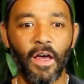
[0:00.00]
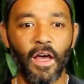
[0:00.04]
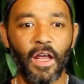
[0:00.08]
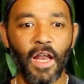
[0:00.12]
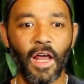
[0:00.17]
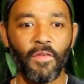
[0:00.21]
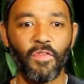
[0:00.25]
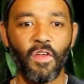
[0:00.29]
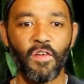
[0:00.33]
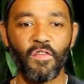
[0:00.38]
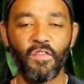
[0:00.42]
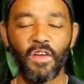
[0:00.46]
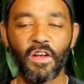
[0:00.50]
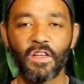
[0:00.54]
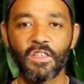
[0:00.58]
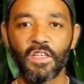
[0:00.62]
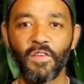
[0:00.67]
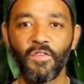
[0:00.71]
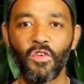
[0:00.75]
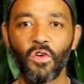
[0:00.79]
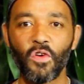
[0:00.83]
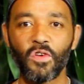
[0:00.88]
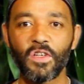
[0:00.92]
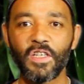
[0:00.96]
And have that feeling as
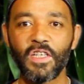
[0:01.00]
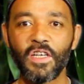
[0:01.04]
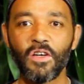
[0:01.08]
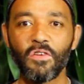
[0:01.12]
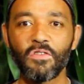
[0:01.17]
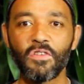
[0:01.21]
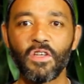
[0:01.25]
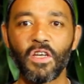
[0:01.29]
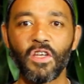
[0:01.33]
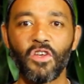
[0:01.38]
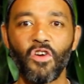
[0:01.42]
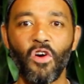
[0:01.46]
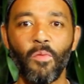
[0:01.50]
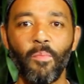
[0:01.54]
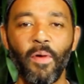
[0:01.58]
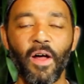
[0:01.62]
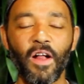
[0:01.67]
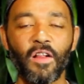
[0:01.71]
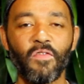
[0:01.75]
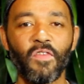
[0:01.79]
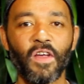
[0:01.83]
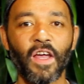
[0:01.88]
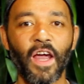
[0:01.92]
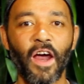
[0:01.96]
if you're tilting your
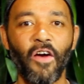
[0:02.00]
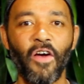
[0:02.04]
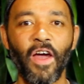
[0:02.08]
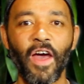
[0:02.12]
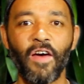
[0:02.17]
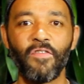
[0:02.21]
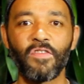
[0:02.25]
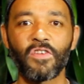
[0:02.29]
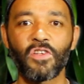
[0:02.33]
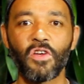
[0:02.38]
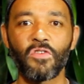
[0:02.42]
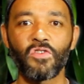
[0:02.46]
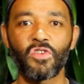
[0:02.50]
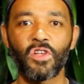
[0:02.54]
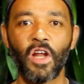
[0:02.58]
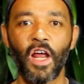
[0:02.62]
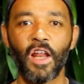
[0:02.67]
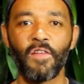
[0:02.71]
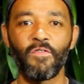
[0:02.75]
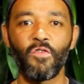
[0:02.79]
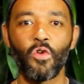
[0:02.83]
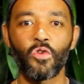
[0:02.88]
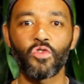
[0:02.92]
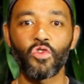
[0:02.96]
pelvic area ever so
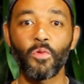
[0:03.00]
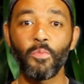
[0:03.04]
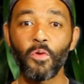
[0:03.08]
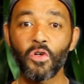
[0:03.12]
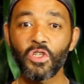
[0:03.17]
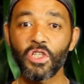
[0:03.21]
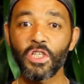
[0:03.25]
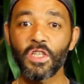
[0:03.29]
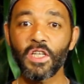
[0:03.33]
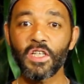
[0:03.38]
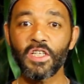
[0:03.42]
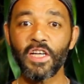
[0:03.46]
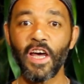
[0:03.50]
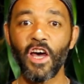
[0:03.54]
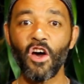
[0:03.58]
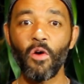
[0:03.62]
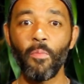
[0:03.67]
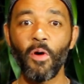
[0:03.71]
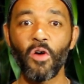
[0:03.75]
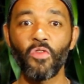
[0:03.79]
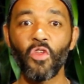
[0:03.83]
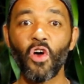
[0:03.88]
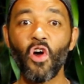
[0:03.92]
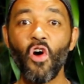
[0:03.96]
slightly forwards, or pushing the
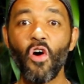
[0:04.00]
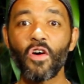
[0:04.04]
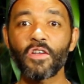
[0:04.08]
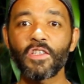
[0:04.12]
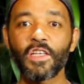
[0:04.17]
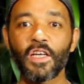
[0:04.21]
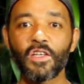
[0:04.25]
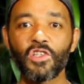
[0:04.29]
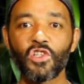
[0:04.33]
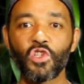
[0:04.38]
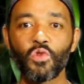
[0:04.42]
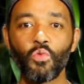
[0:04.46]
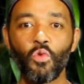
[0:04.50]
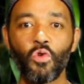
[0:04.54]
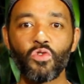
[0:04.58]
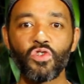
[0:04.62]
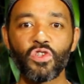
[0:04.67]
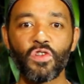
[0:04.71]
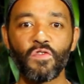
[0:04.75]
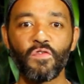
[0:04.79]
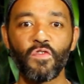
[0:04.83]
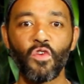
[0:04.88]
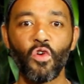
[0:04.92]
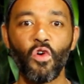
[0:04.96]
tailbone, the coccyx towards
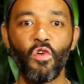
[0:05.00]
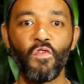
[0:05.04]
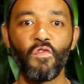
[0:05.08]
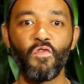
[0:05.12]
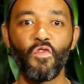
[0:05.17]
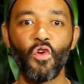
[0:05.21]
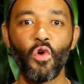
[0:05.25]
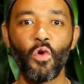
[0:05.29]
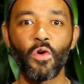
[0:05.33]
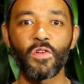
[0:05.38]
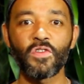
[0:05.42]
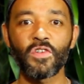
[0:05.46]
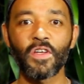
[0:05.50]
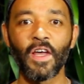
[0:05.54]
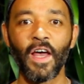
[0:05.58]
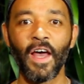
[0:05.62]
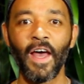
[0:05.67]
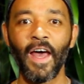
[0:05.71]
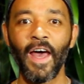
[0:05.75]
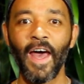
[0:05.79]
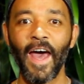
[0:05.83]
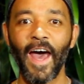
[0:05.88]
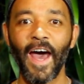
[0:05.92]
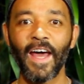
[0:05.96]
the floor forwards
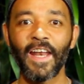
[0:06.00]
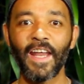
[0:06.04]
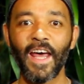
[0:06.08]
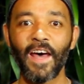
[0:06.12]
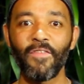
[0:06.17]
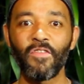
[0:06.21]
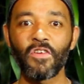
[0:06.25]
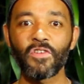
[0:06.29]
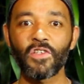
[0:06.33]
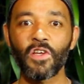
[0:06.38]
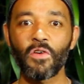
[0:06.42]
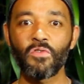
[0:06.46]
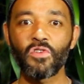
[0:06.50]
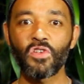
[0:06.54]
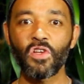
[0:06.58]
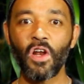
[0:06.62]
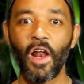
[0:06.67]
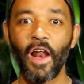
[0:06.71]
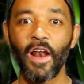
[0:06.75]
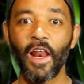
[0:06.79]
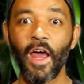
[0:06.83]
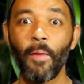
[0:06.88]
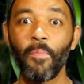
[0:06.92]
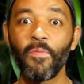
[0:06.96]
and ever so
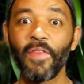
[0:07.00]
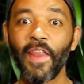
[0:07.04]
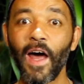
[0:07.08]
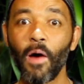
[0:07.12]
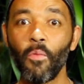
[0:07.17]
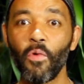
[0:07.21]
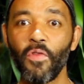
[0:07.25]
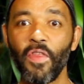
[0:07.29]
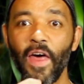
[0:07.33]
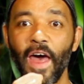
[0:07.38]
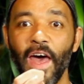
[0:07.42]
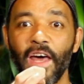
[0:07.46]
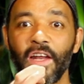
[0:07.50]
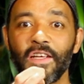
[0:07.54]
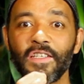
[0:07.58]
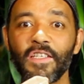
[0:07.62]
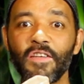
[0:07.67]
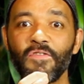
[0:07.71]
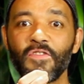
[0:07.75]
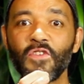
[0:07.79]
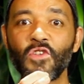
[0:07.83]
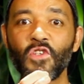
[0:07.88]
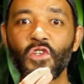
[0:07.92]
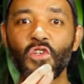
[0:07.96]
slightly up. And that with the head as
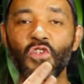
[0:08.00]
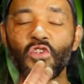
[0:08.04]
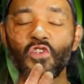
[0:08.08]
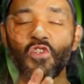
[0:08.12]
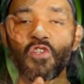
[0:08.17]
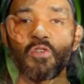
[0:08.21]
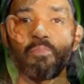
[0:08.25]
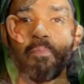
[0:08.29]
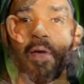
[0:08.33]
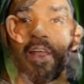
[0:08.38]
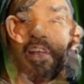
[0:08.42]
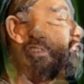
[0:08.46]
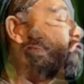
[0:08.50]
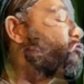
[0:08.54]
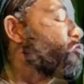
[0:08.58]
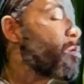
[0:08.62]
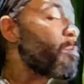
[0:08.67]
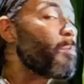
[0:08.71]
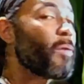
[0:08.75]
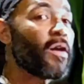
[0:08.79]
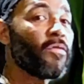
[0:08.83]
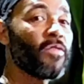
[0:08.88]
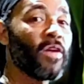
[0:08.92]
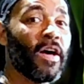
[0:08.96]
if suspended from
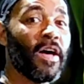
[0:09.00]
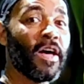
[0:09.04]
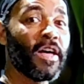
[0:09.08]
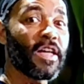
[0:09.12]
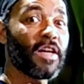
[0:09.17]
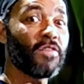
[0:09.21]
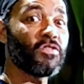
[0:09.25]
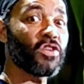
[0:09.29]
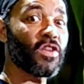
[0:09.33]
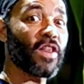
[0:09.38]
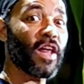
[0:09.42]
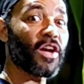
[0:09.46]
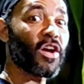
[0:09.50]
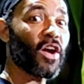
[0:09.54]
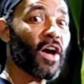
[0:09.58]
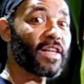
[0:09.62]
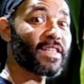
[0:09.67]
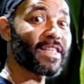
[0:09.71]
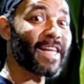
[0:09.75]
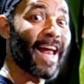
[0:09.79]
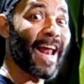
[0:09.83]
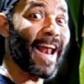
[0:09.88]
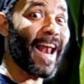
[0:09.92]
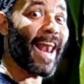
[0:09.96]
above gives you that
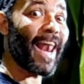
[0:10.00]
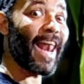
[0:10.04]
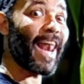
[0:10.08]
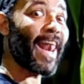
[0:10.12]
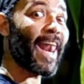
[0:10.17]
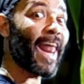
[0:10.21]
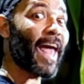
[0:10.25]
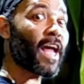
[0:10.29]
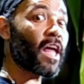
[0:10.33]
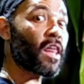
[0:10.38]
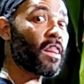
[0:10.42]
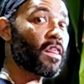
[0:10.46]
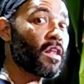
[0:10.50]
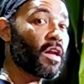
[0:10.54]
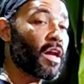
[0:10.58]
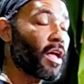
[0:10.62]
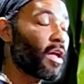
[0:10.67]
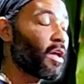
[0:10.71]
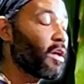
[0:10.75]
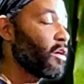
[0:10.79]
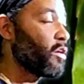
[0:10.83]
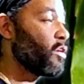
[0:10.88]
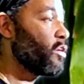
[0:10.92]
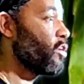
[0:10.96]
nice lengthening
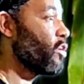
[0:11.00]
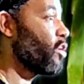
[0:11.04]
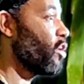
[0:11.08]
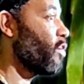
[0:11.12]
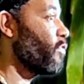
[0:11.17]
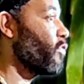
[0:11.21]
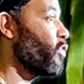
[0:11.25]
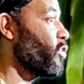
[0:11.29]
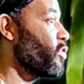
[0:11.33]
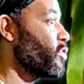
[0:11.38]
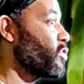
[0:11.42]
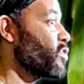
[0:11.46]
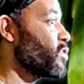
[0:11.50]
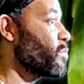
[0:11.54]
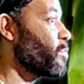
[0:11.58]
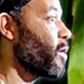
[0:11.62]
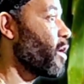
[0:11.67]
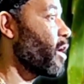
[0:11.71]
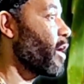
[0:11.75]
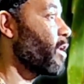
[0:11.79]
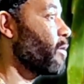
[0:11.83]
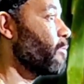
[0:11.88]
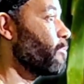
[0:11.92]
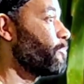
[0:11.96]
of your
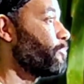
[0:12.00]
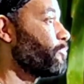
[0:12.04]
spine.